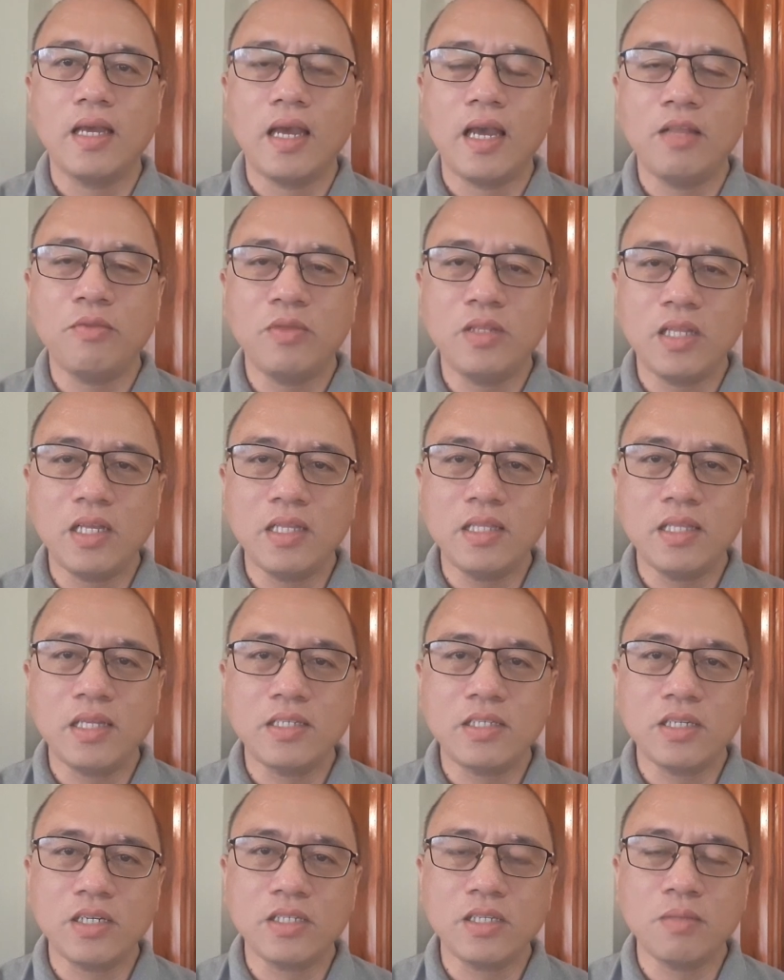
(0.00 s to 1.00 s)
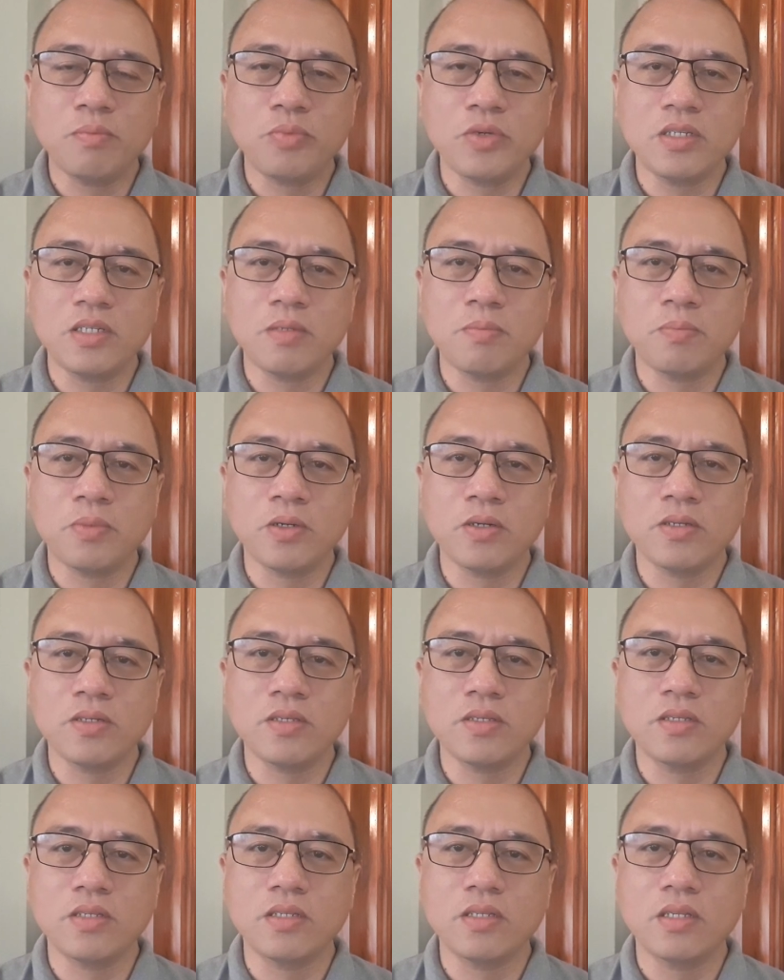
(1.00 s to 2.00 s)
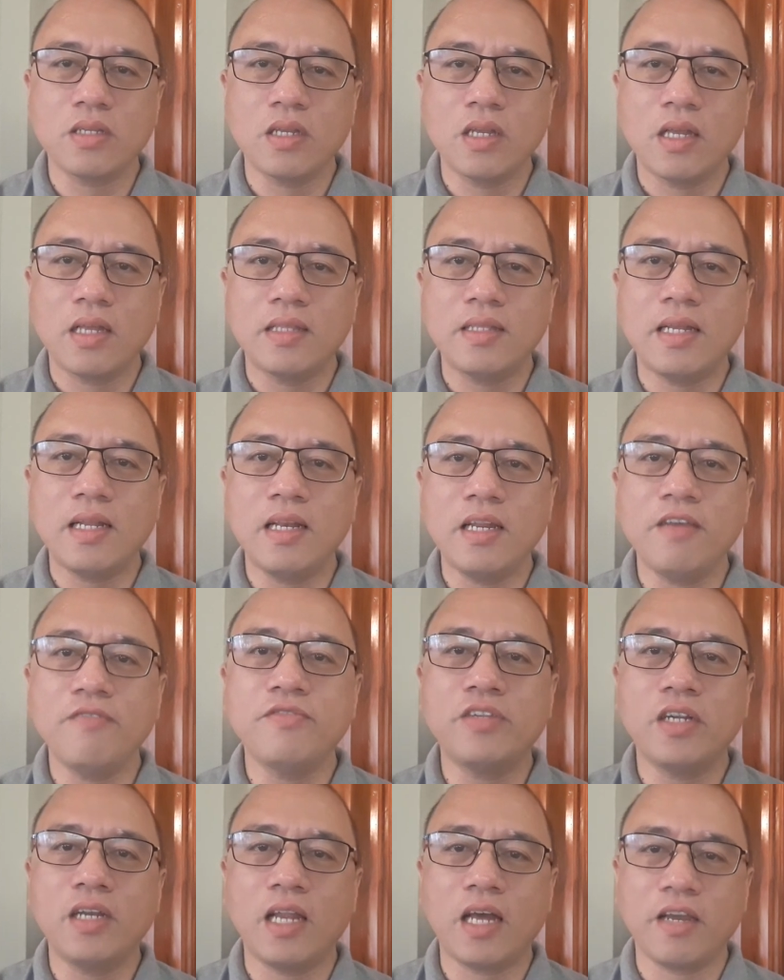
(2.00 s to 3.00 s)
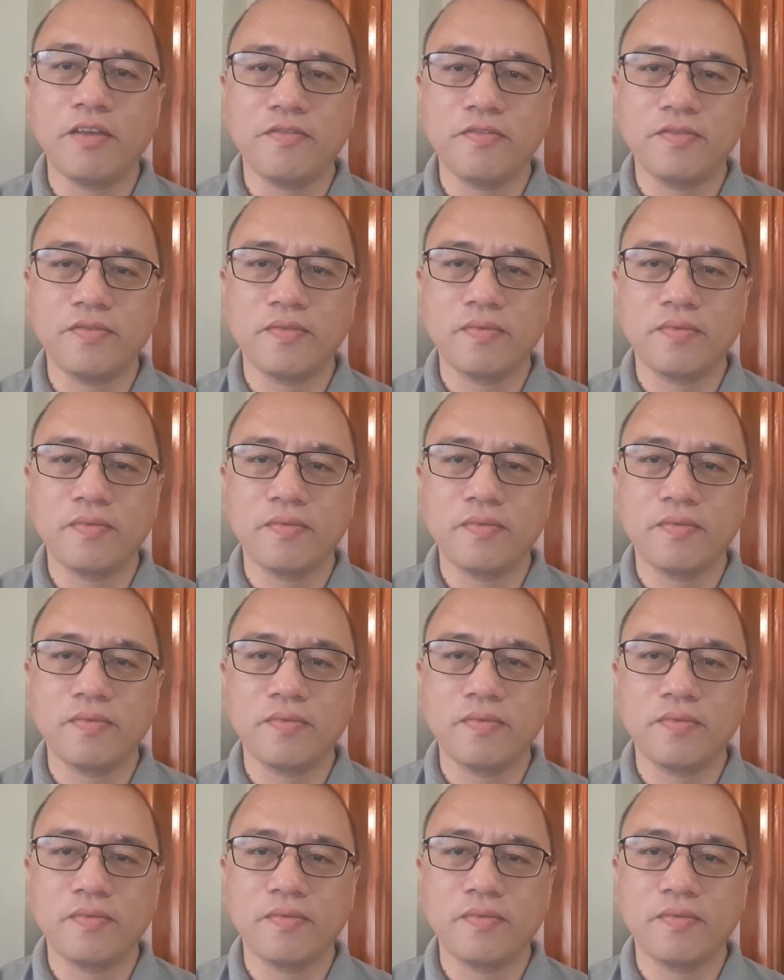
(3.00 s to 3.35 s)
and within that certain principles, they live their life.